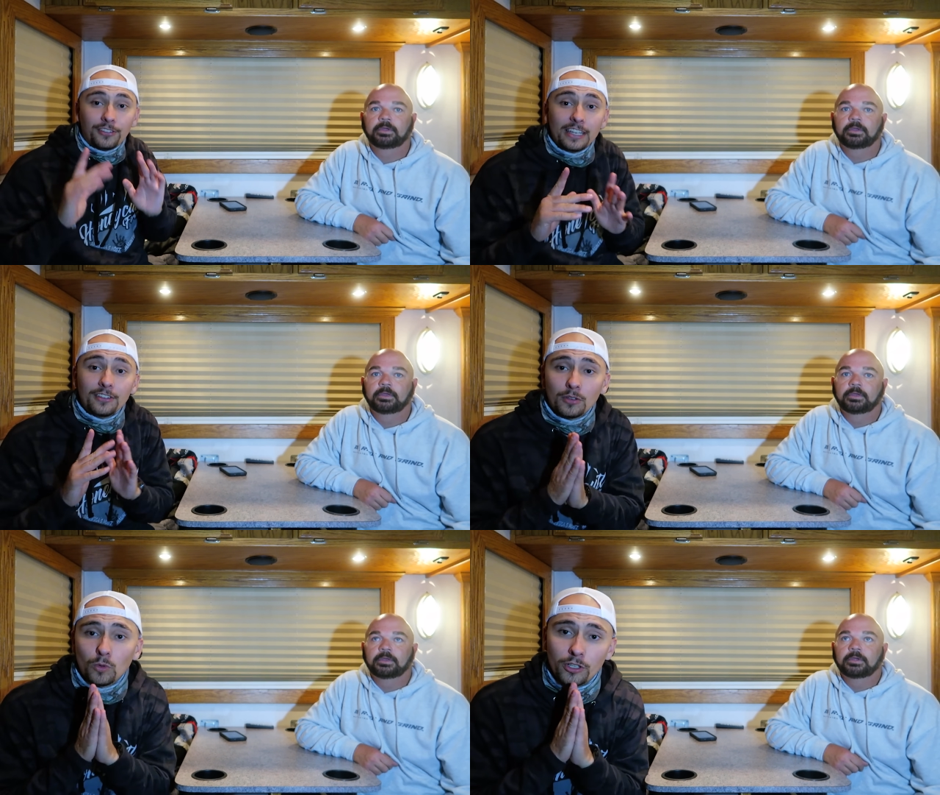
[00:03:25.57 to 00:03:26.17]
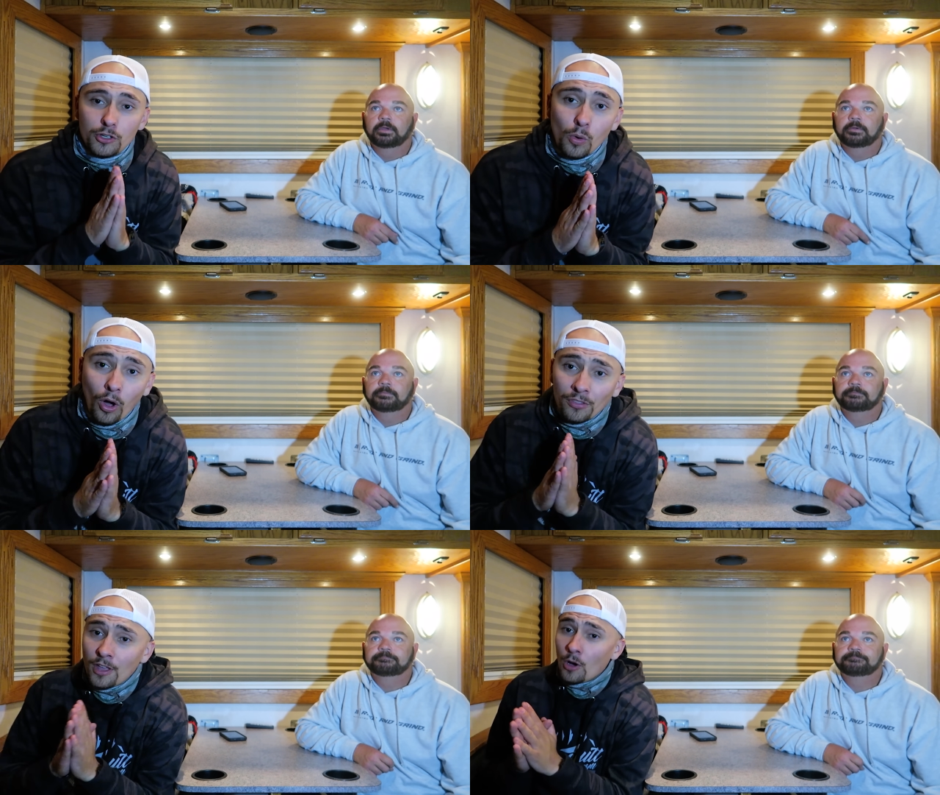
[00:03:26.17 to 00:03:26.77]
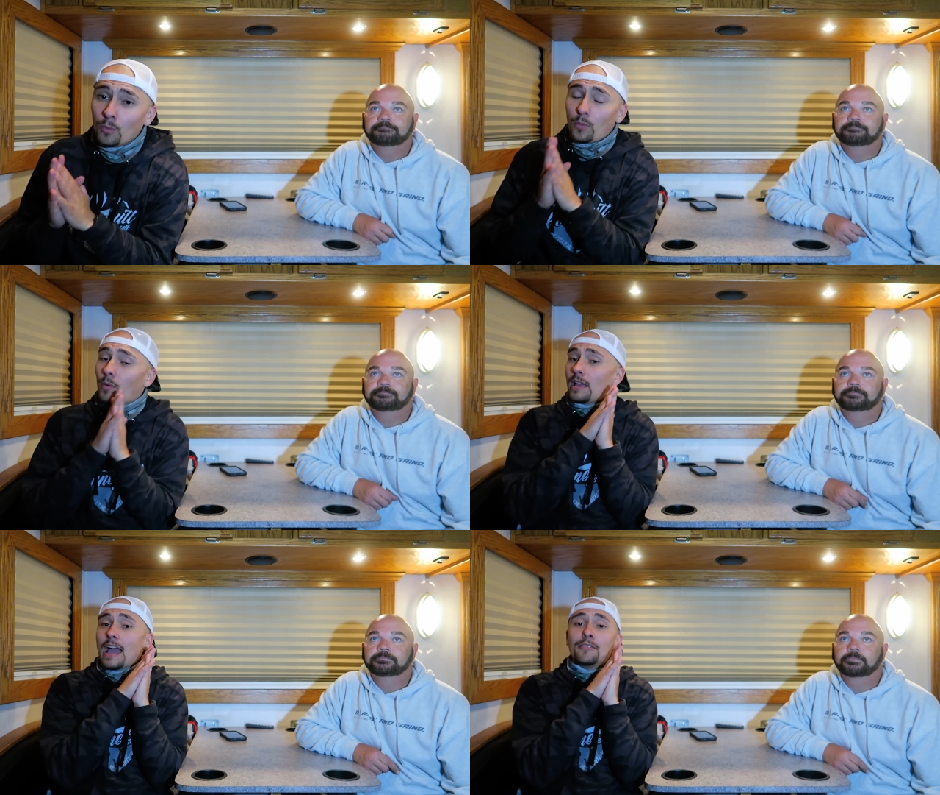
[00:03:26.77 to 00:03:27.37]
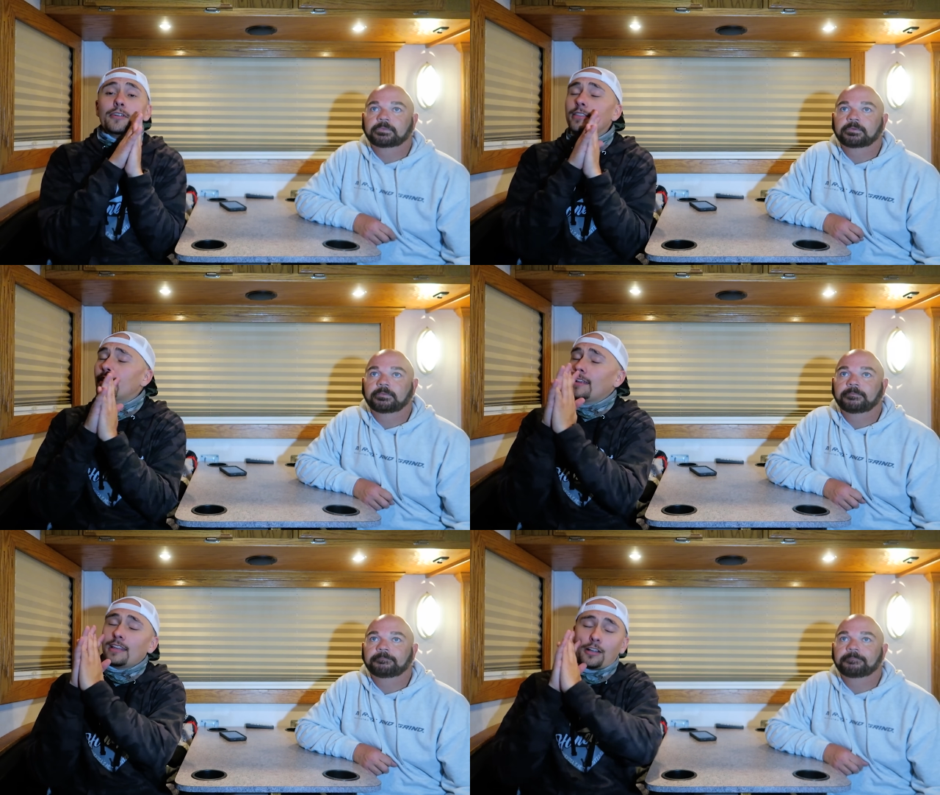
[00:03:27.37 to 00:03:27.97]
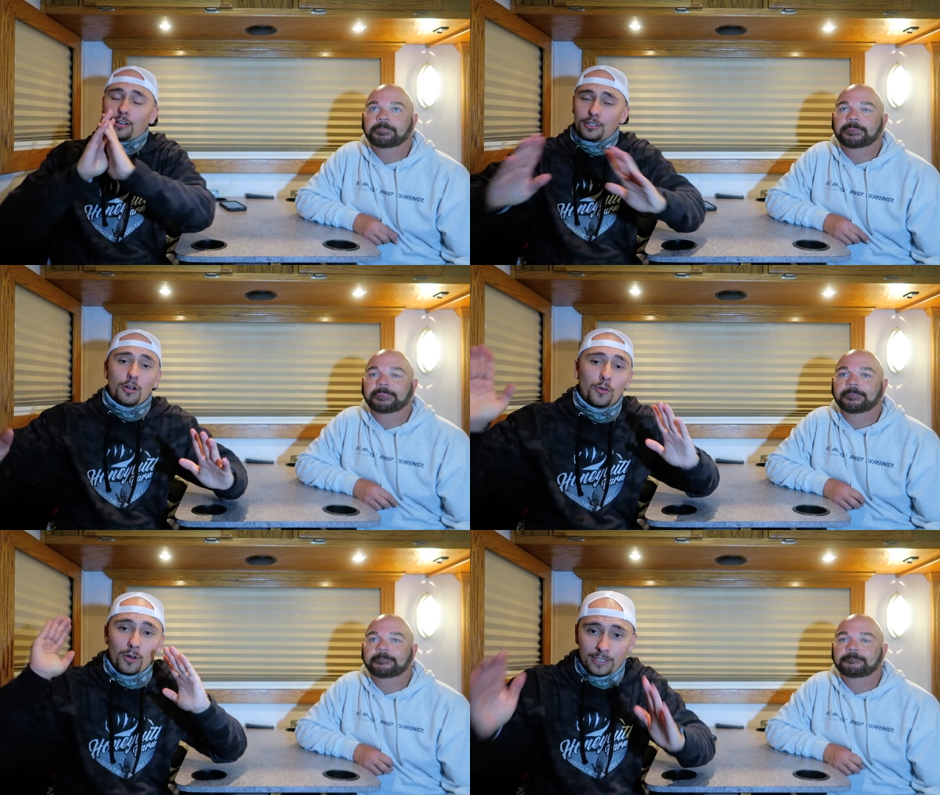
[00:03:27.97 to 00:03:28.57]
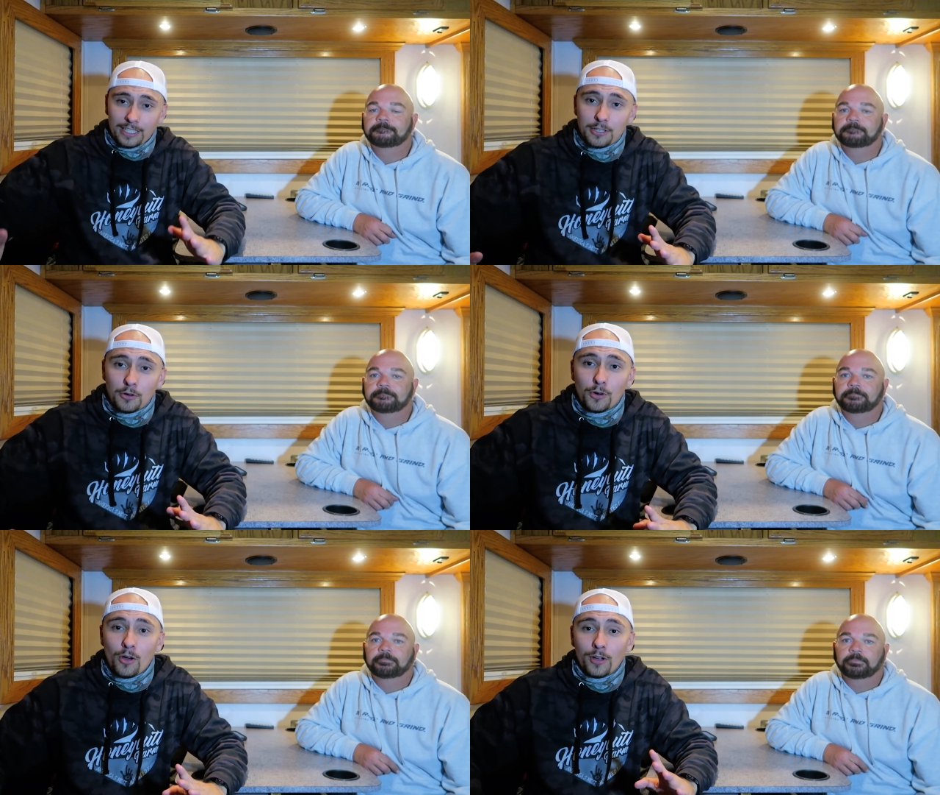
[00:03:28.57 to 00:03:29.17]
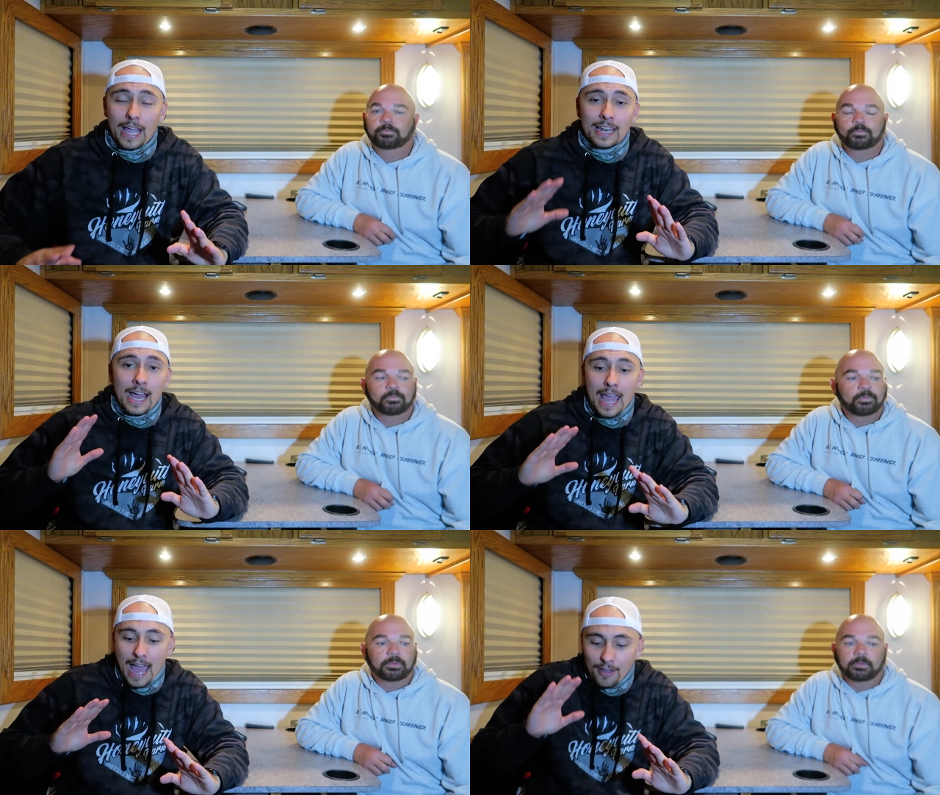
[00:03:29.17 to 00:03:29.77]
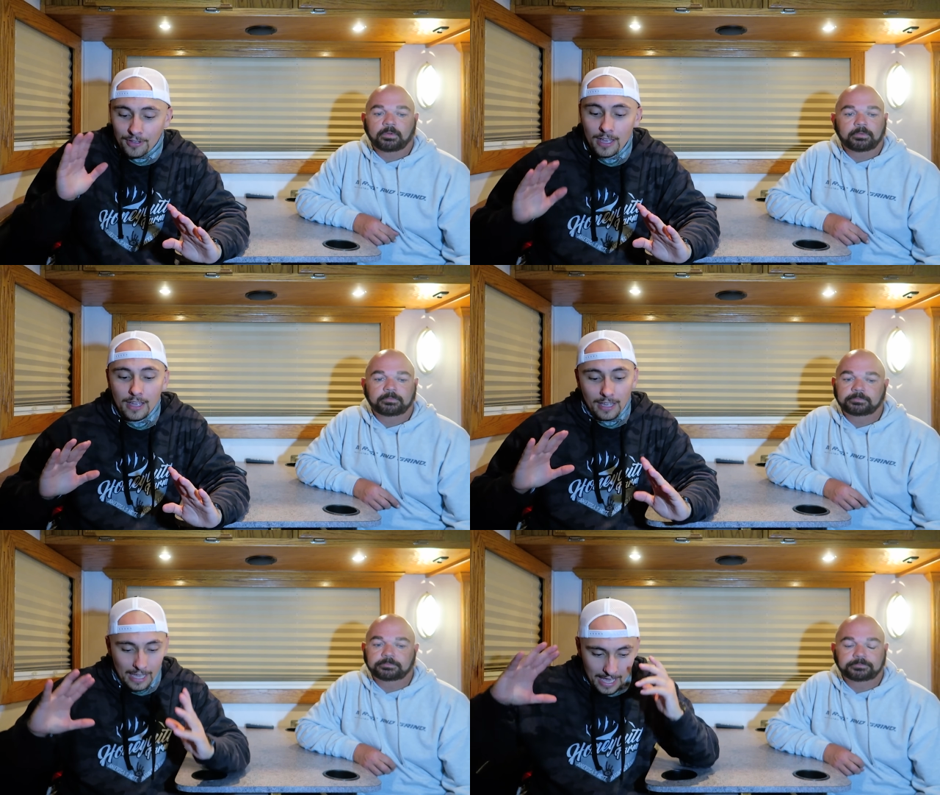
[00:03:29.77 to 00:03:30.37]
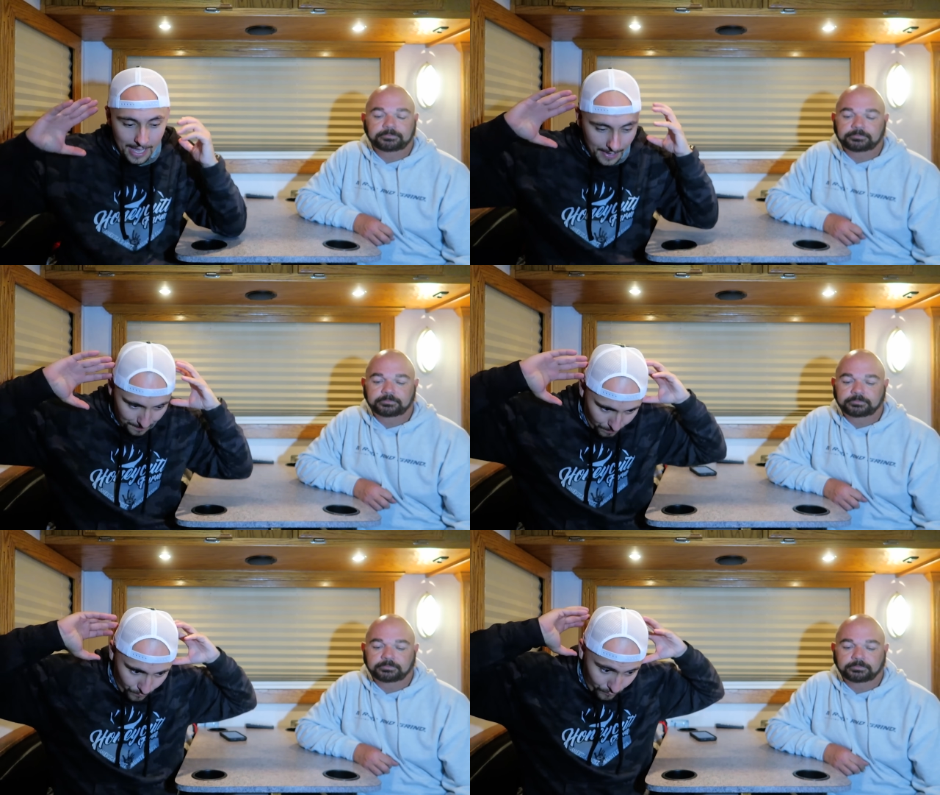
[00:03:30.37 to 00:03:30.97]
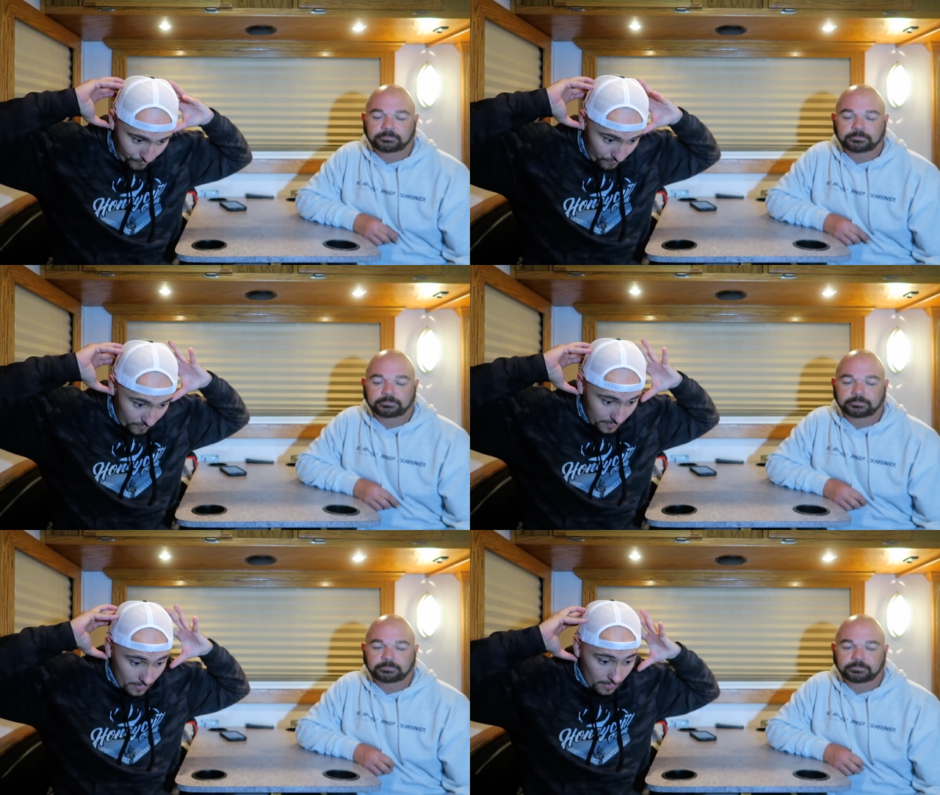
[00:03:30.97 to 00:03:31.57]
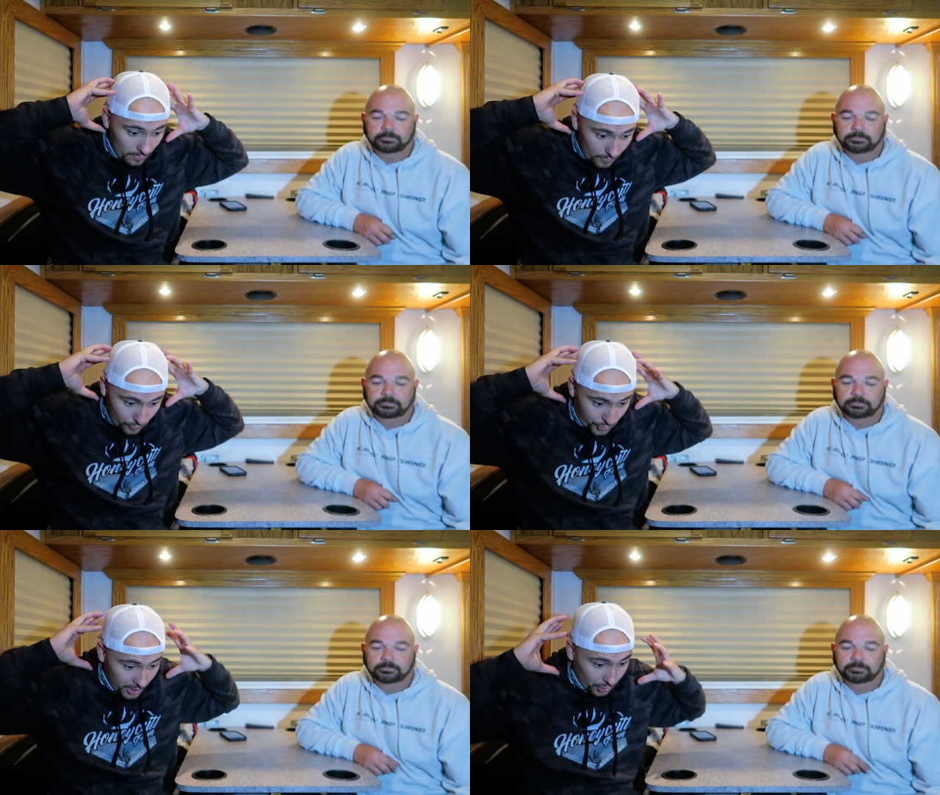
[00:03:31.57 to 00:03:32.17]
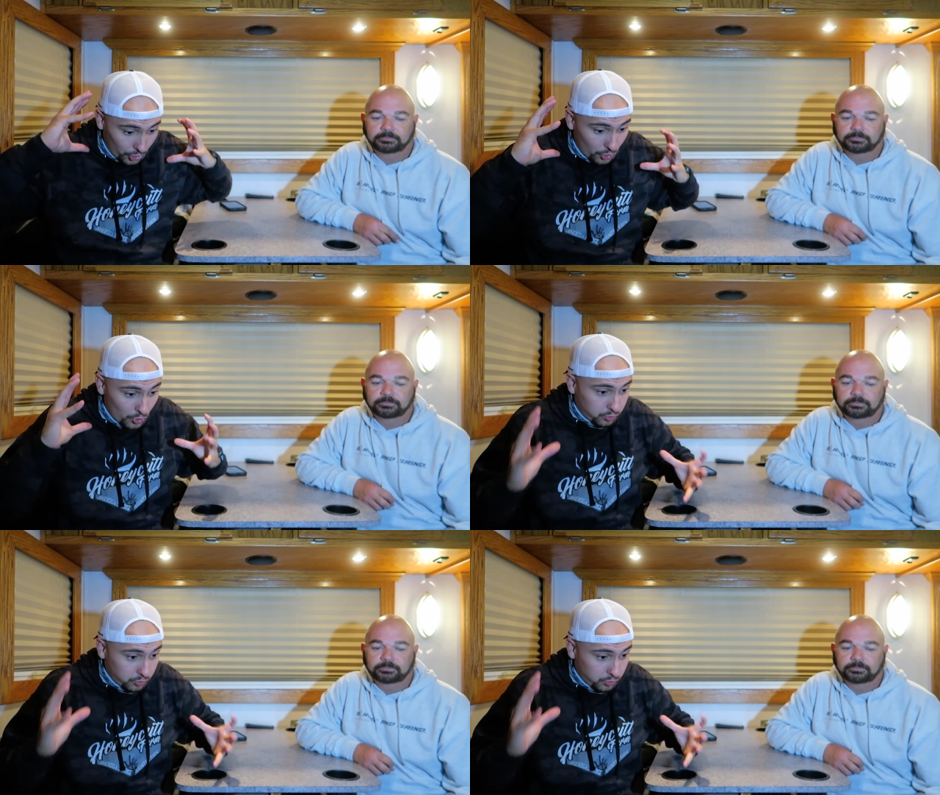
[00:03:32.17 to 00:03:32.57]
Speaker 1: season one, you all know everything that could go wrong did go wrong, and I have a just